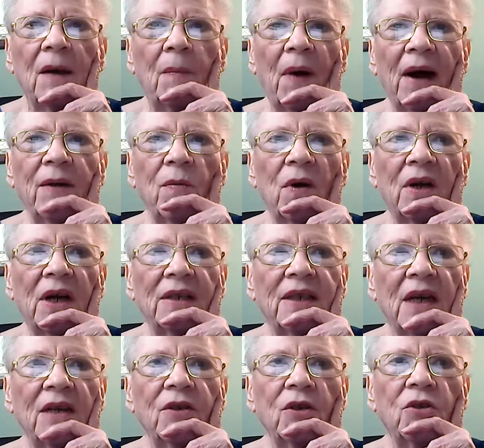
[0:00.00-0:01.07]
Biden will
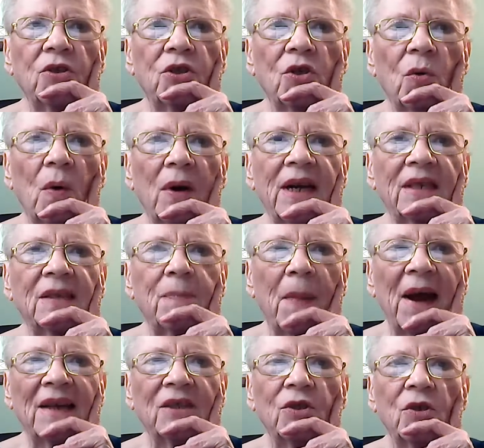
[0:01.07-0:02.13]
continue to do what his
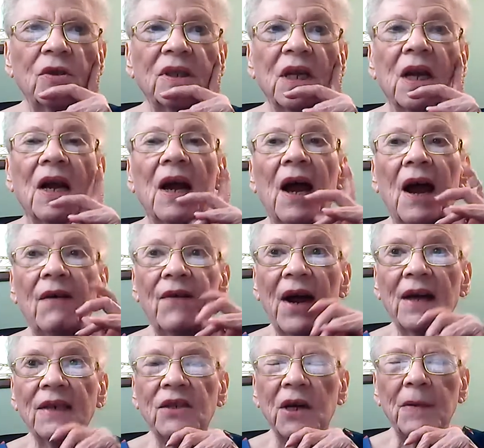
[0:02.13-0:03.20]
masters have
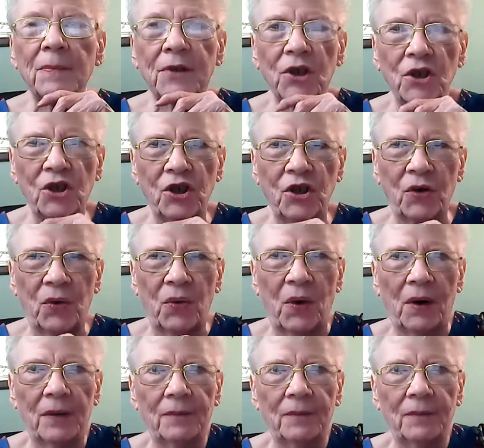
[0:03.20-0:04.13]
asked him to do.